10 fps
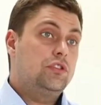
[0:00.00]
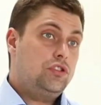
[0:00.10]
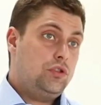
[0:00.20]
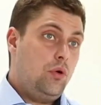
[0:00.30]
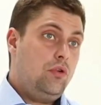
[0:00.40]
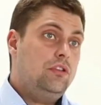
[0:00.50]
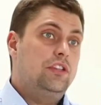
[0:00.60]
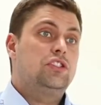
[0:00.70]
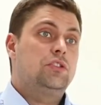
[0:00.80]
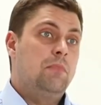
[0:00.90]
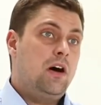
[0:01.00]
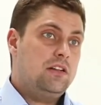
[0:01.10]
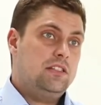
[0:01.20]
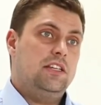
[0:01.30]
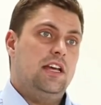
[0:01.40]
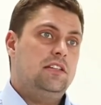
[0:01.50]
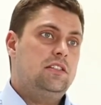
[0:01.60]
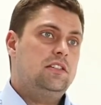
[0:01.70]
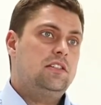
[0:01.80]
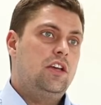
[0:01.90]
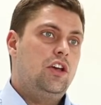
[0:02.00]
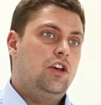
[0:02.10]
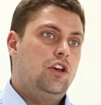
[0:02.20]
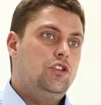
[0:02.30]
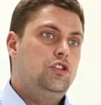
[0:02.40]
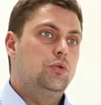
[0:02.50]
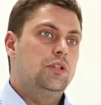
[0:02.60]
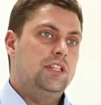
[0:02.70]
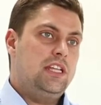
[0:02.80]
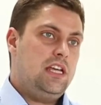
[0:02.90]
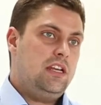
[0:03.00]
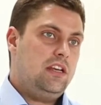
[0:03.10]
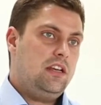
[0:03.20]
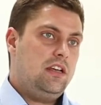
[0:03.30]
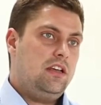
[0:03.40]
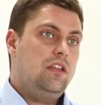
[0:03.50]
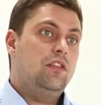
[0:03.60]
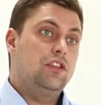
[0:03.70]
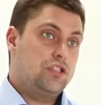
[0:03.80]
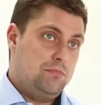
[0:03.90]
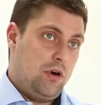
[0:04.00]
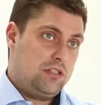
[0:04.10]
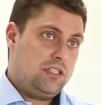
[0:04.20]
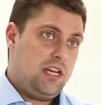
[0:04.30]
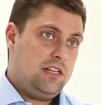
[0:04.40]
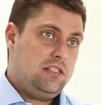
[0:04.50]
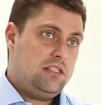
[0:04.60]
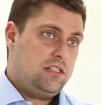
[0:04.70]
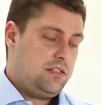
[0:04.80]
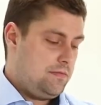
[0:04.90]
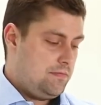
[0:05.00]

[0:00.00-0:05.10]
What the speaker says: install the SmartSense, you will need the SmartSense,